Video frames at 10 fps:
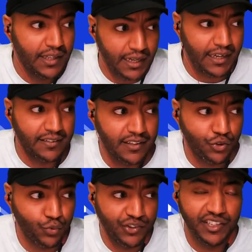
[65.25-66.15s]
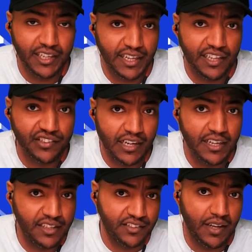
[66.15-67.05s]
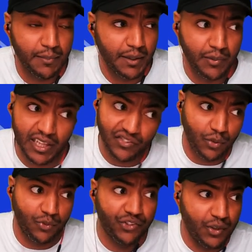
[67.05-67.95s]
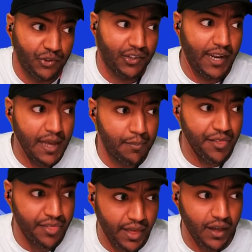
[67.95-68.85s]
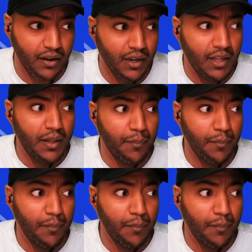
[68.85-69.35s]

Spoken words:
Like I said, Switzerland against Scotland is coming up next, so we'll see what's going to happen there.